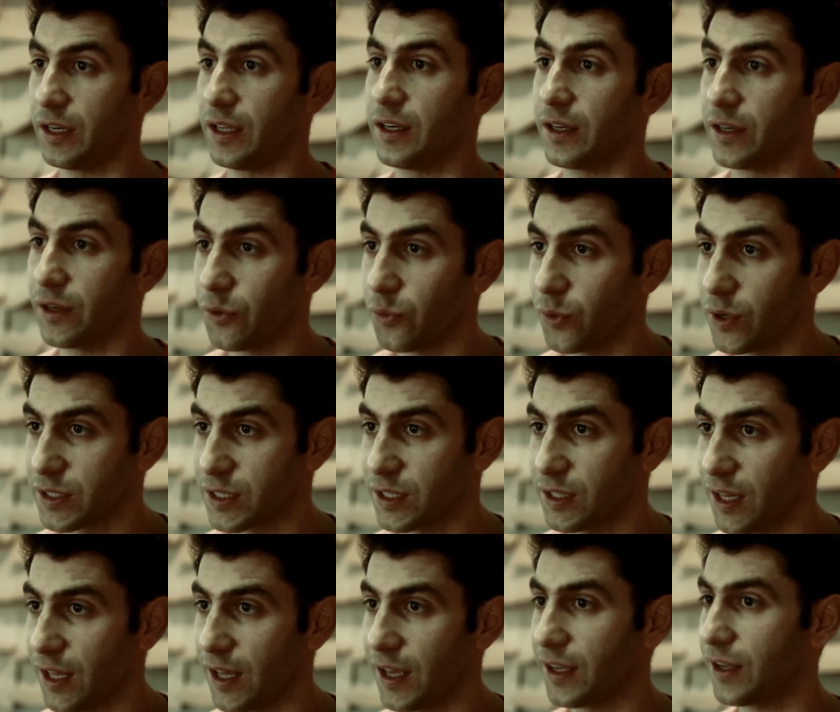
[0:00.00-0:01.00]
in it. It wasn't
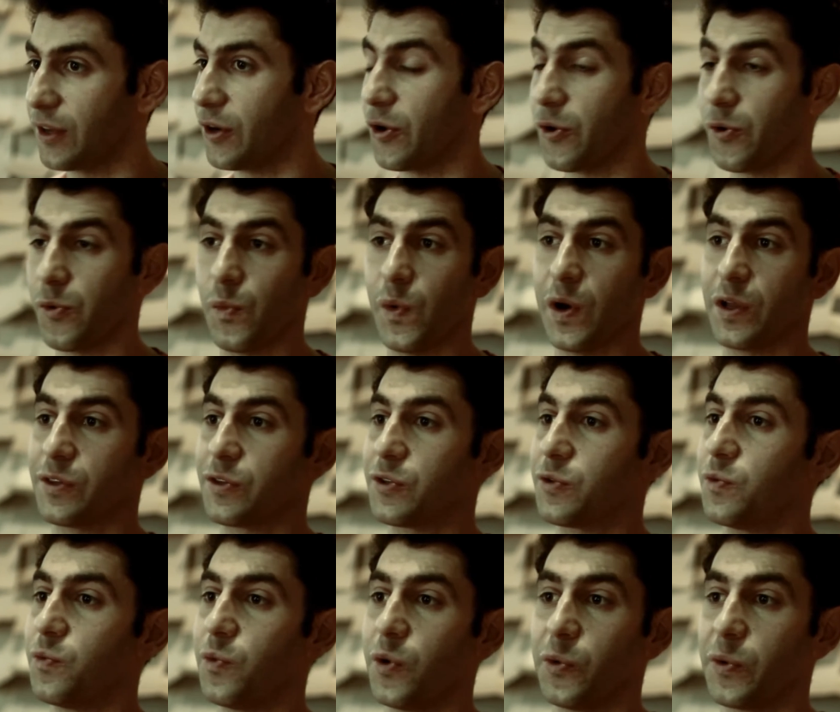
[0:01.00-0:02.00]
what
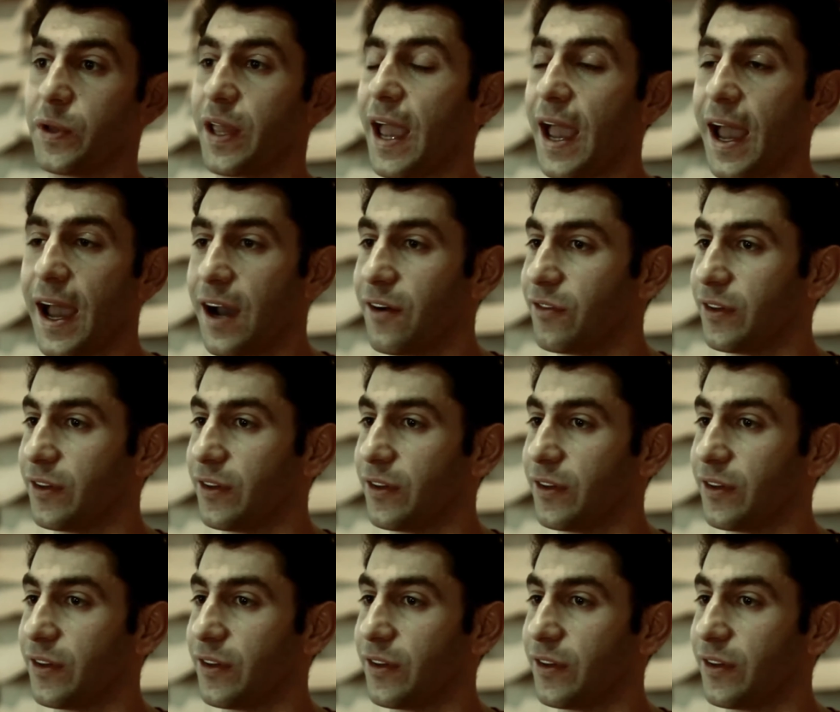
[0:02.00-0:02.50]
will we have?